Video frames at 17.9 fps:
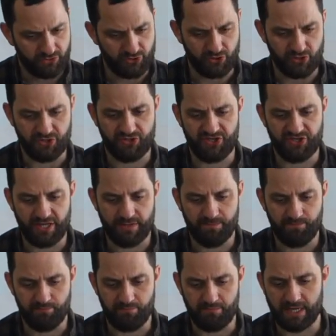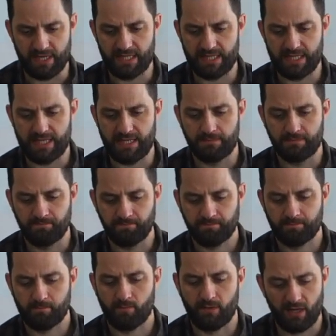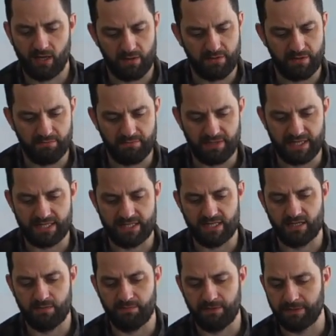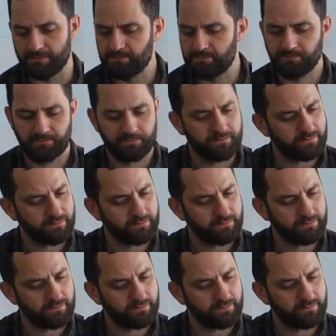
Juicy, mealy, a bit meaty, but